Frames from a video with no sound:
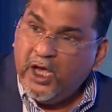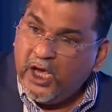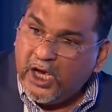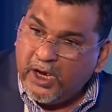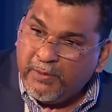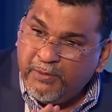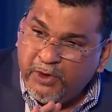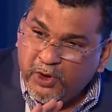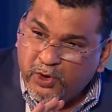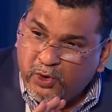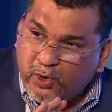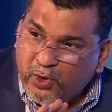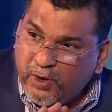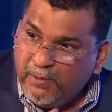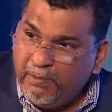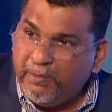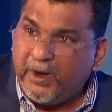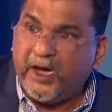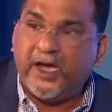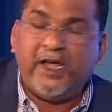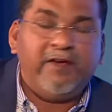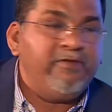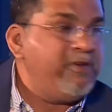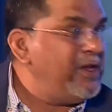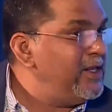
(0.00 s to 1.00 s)
I'm going to go and
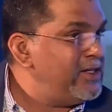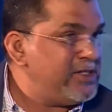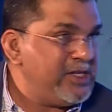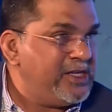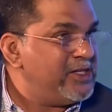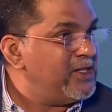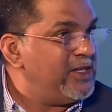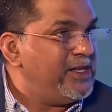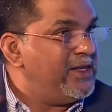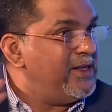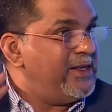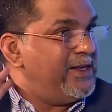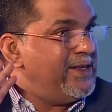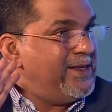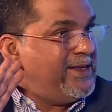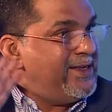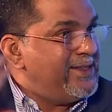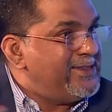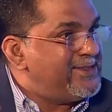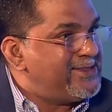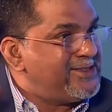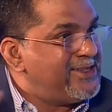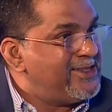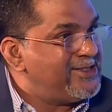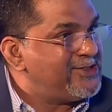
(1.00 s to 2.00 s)
buy. It, it, it,
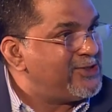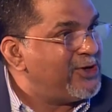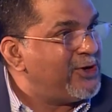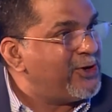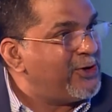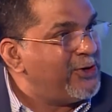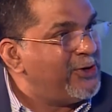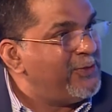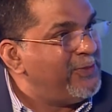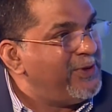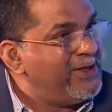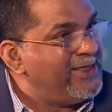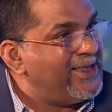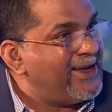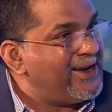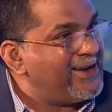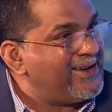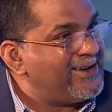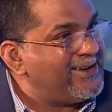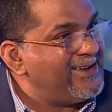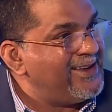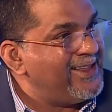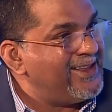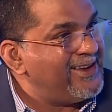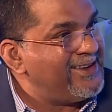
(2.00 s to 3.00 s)
it's, it's not going to be
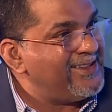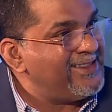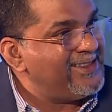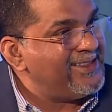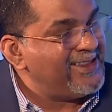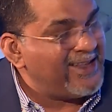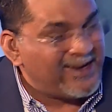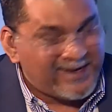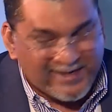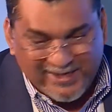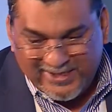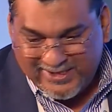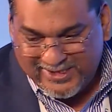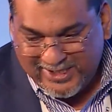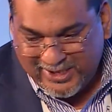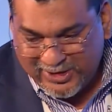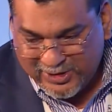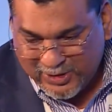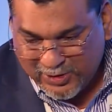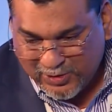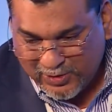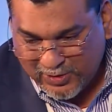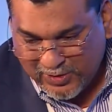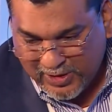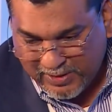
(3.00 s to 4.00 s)
that, that, that easy.
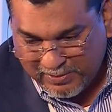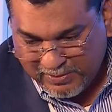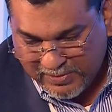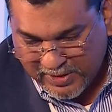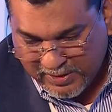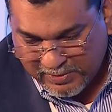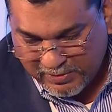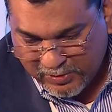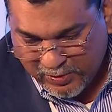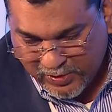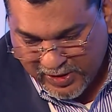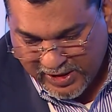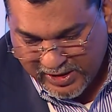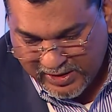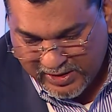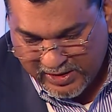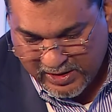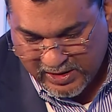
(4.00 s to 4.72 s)
So I'm, I'm quite.